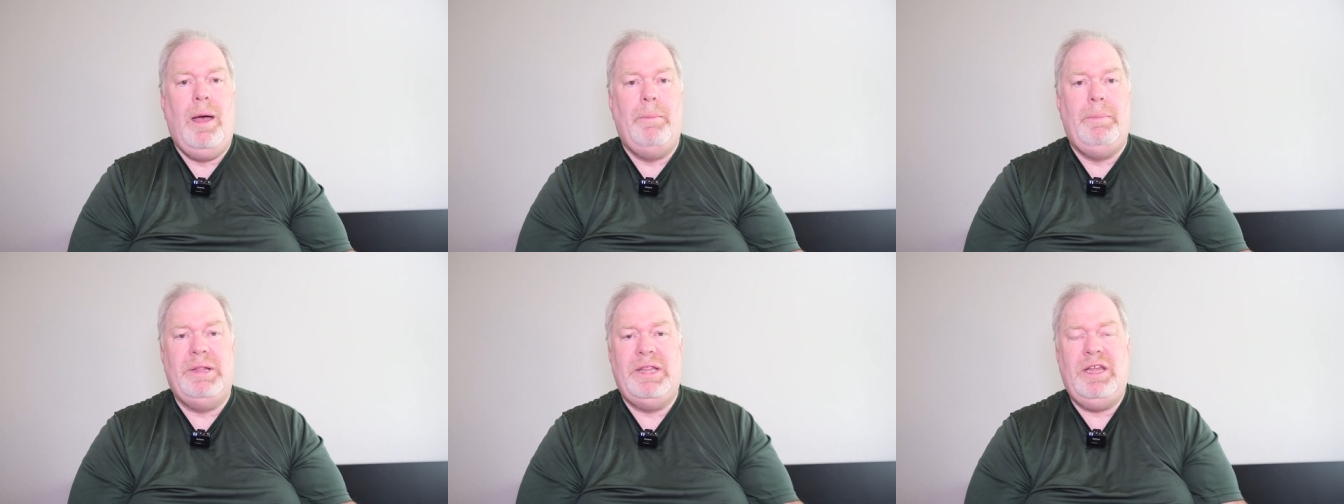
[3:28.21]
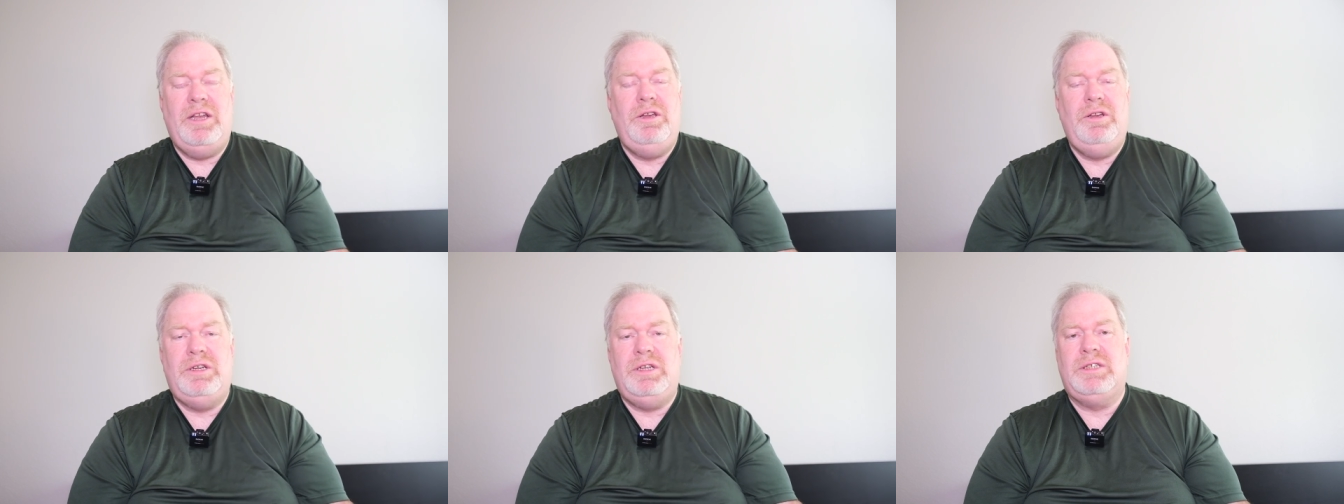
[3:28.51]
But
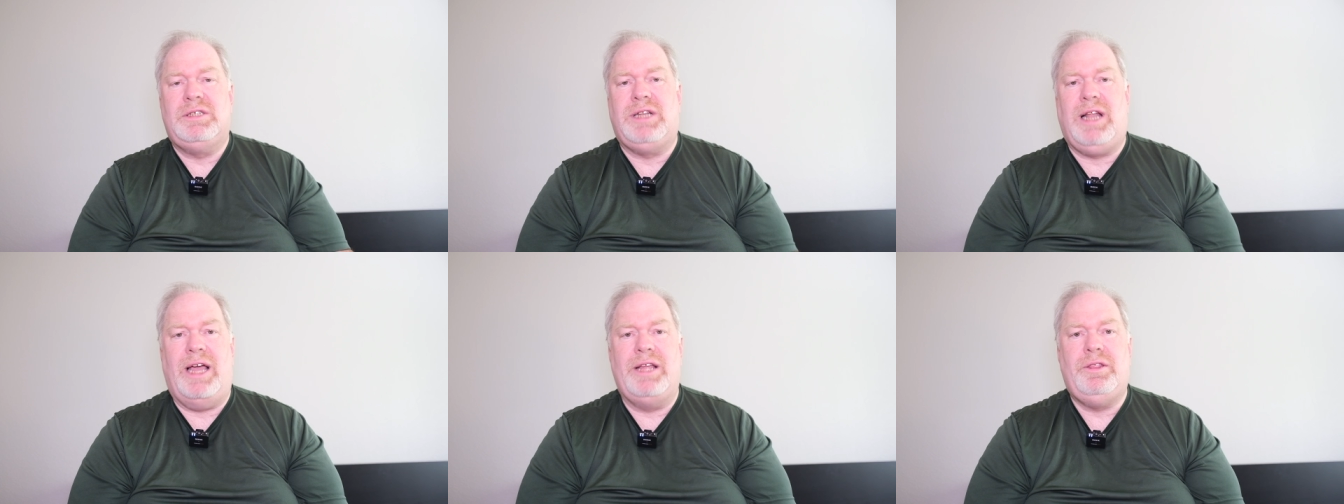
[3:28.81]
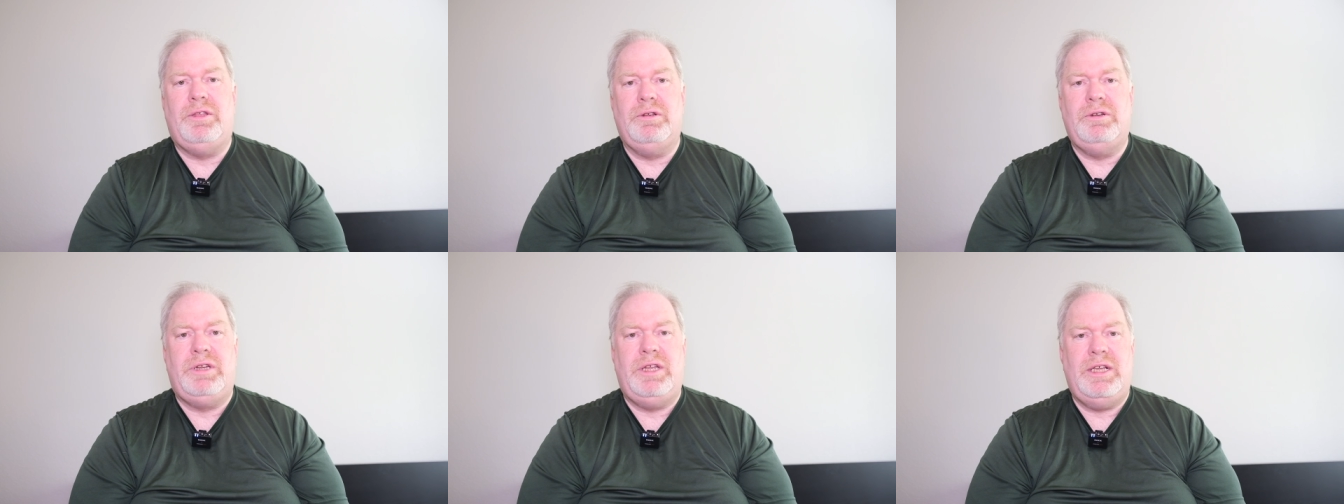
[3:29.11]
then you just slide
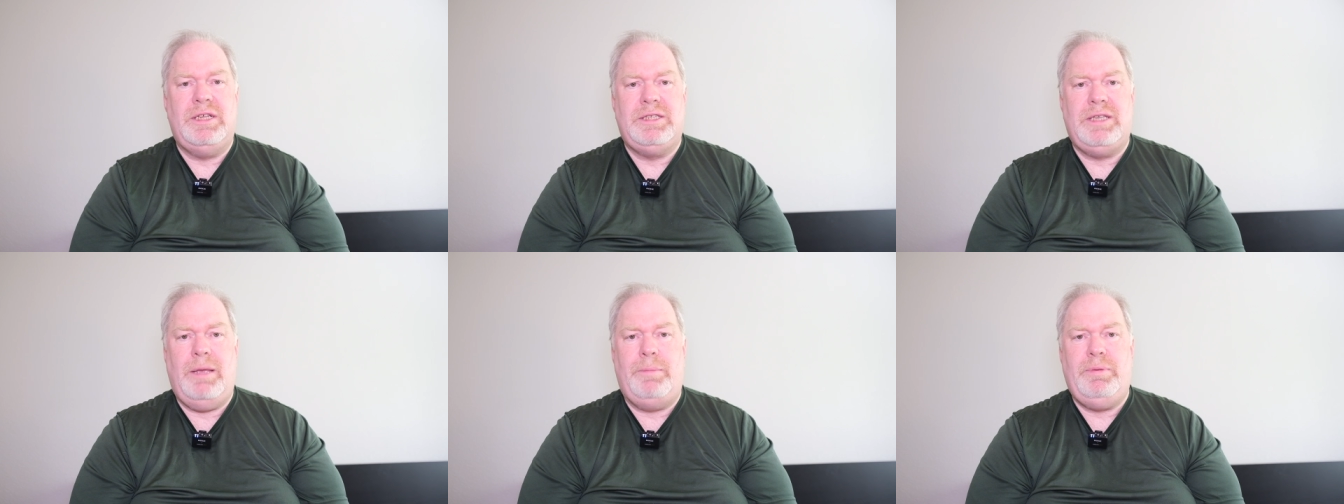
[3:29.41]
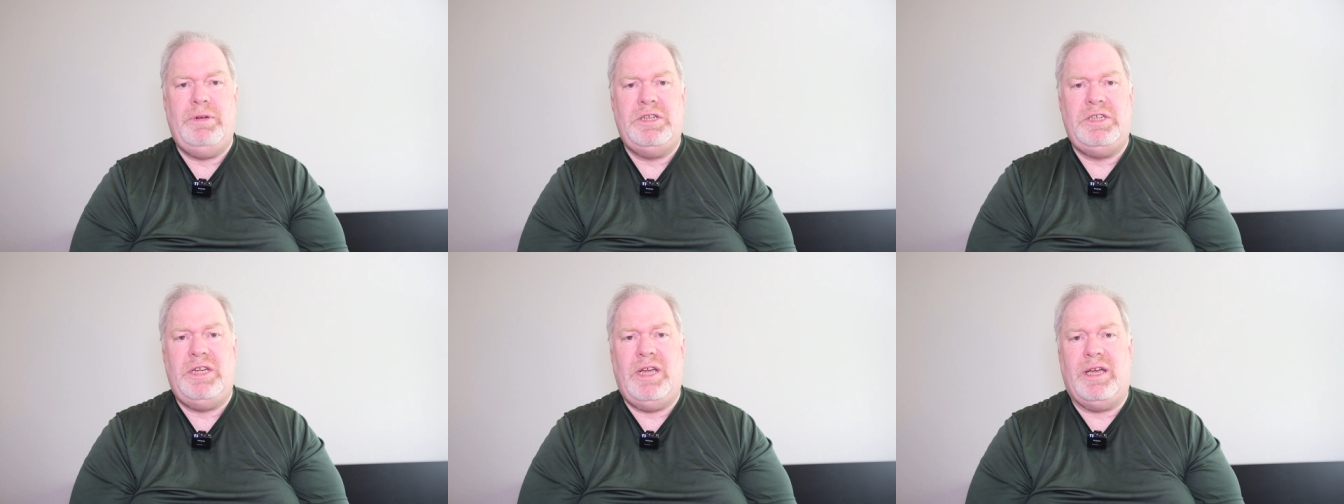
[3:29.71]
through TSA
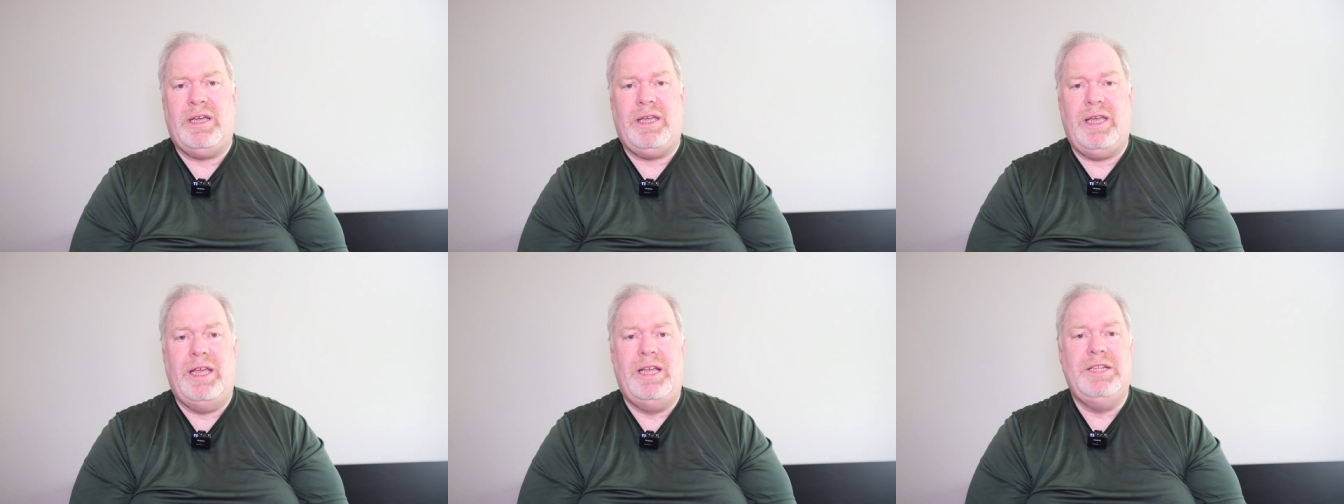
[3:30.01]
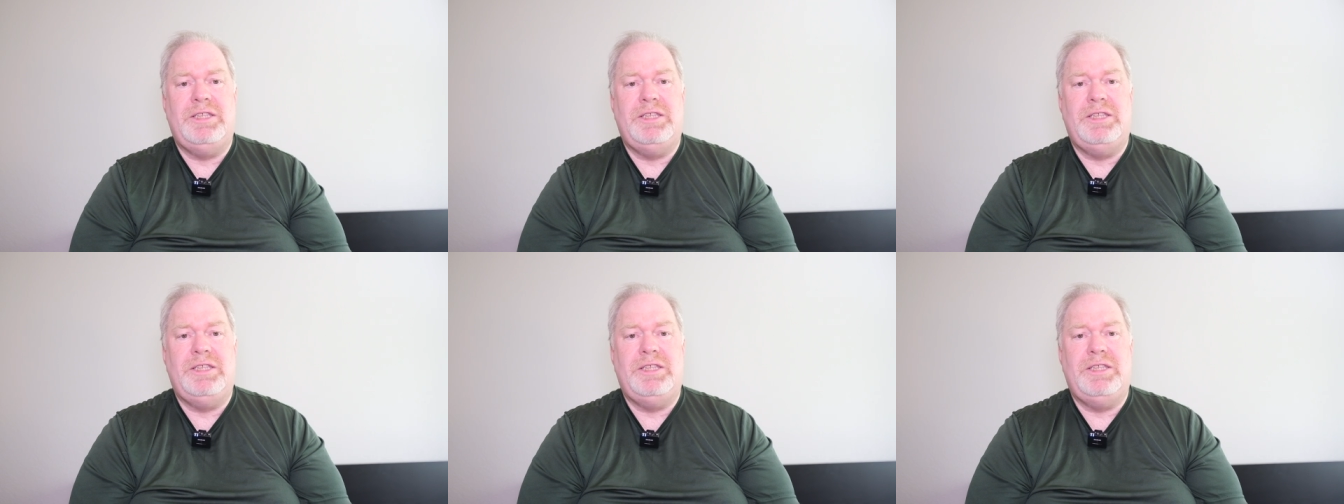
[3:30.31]
PreCheck.